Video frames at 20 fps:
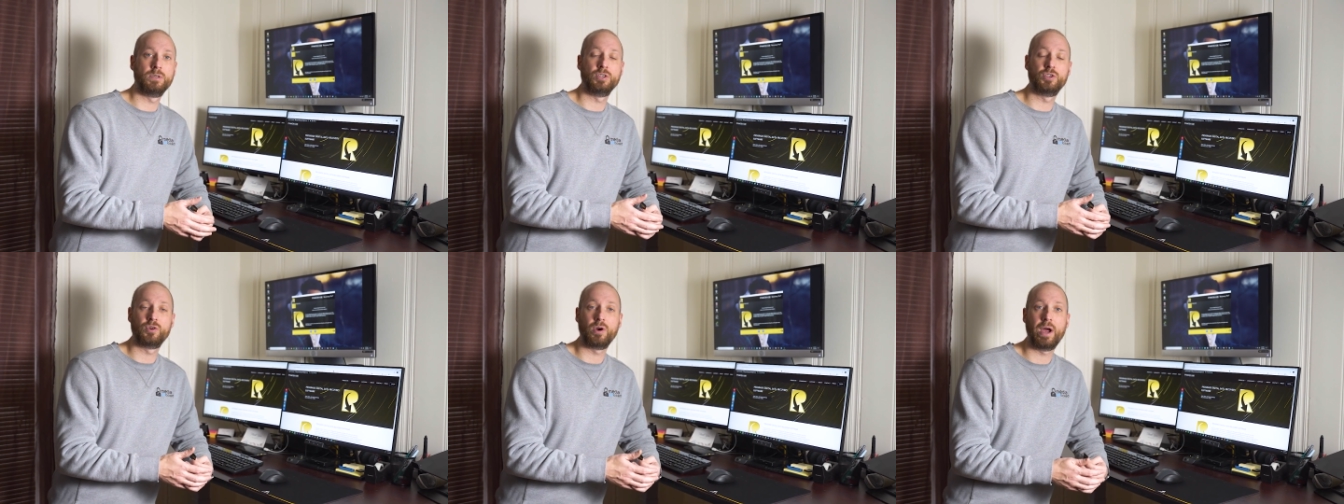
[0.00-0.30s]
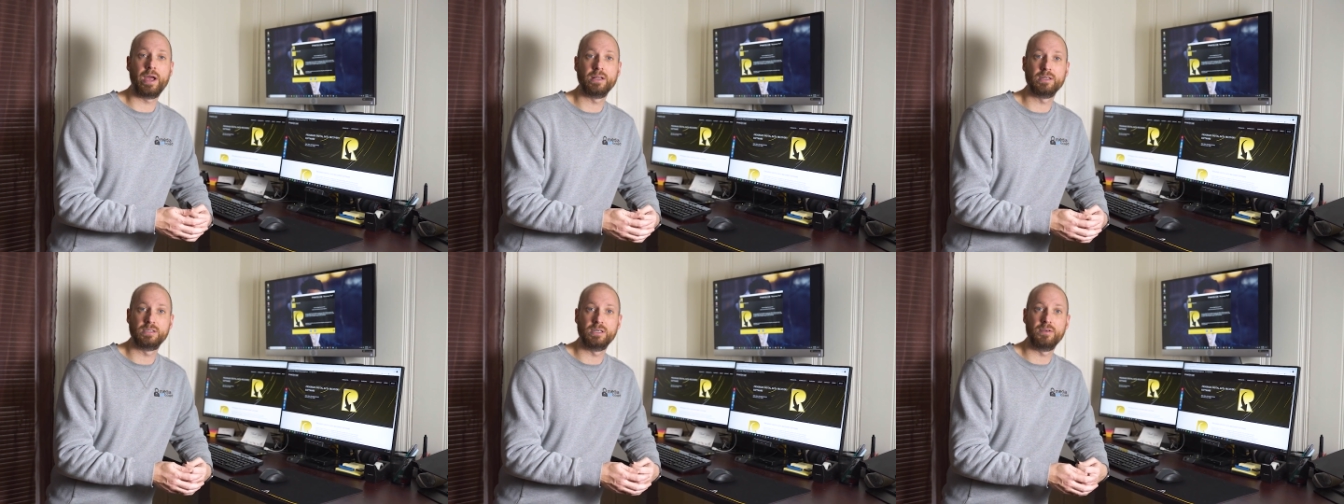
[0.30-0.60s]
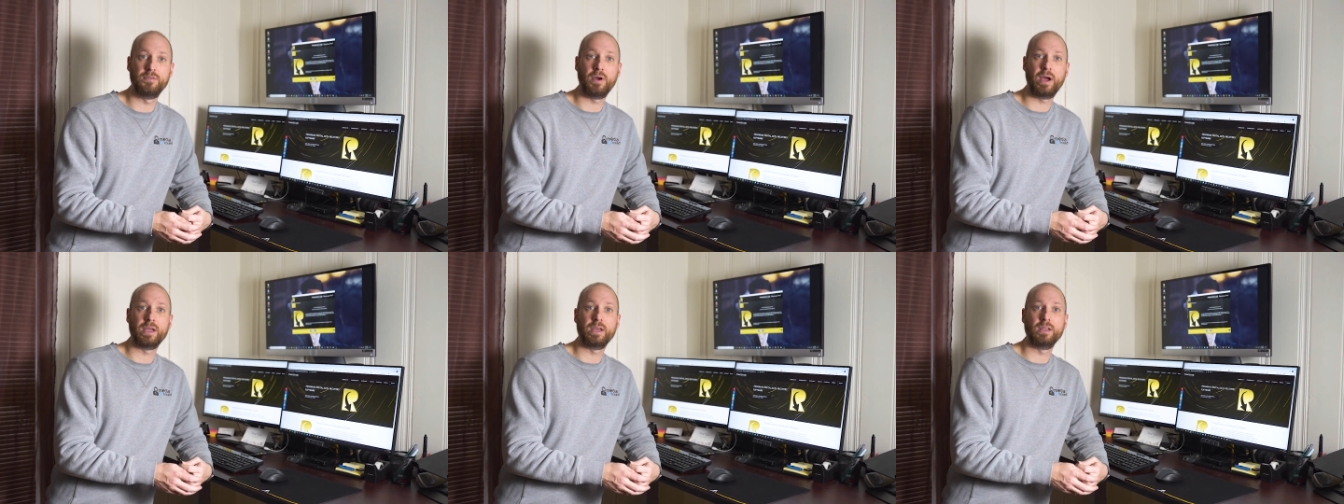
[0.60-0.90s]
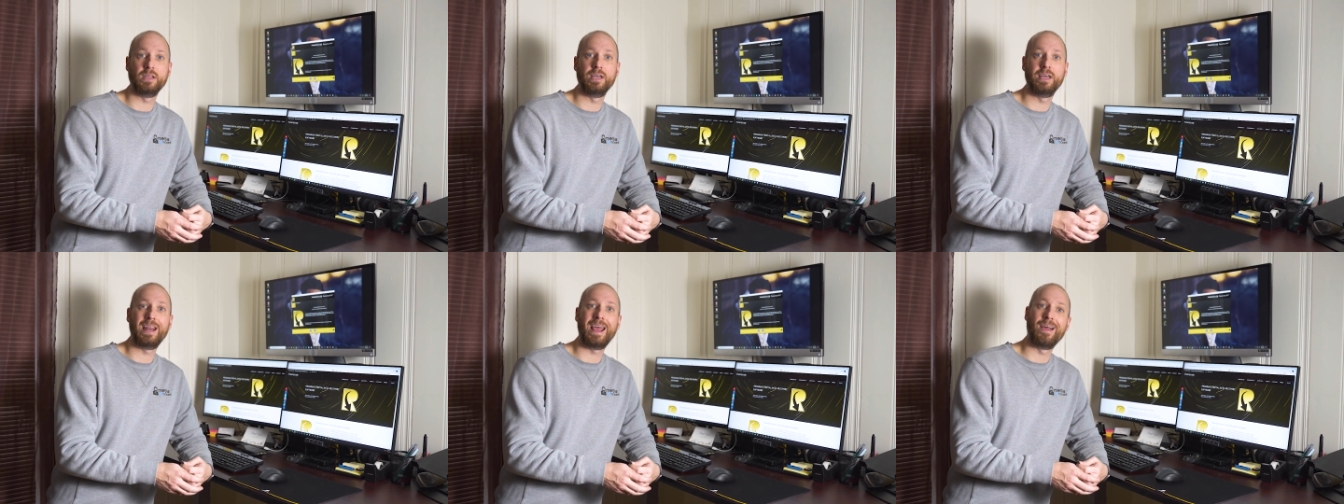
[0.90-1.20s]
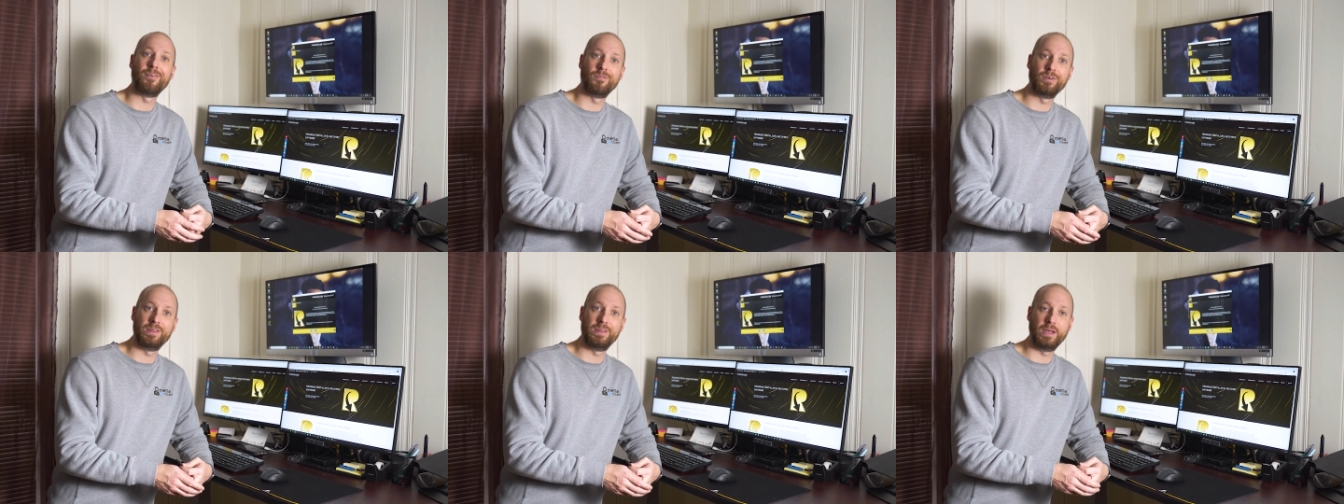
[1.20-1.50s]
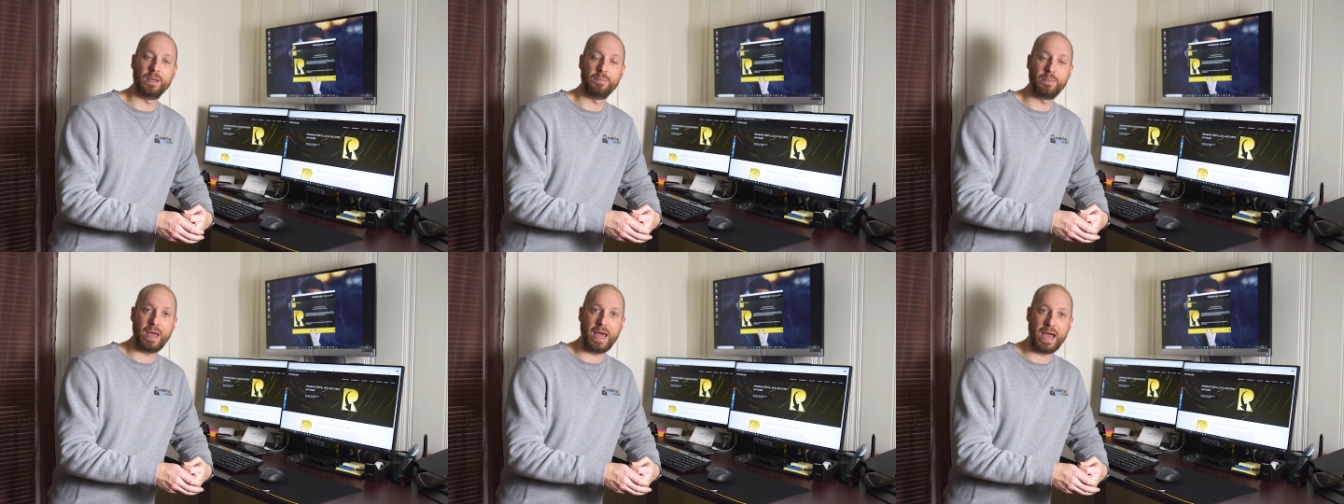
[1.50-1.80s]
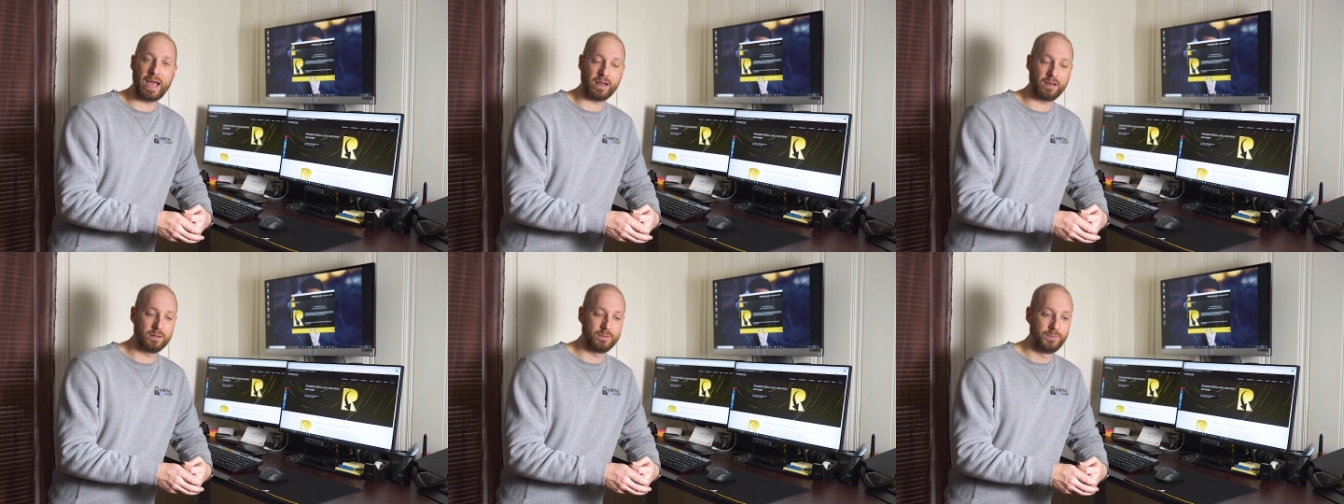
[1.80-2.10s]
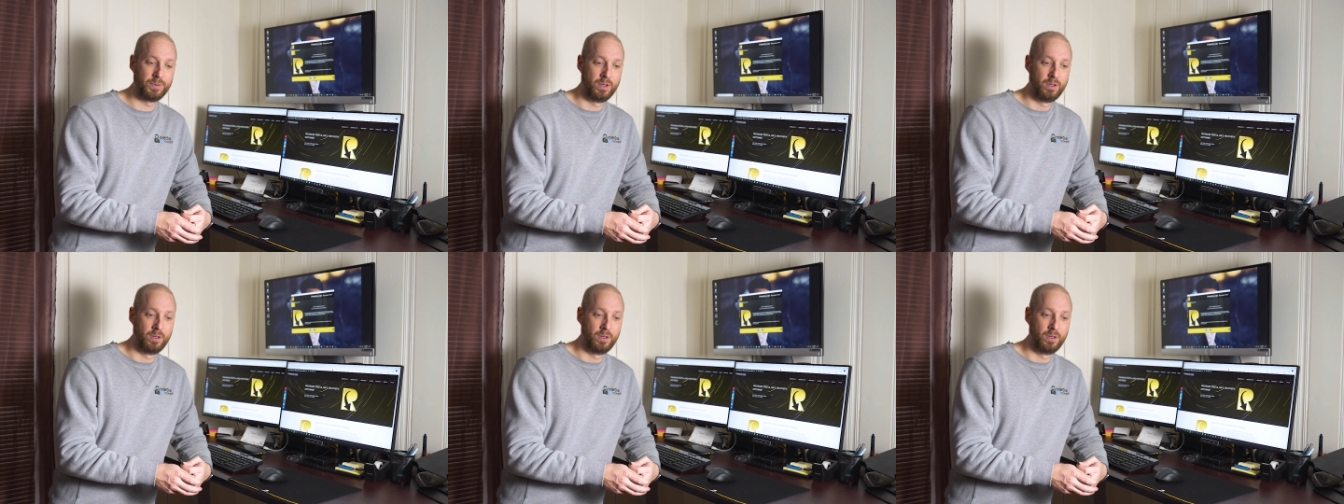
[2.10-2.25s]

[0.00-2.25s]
to try and see if I could get everything back.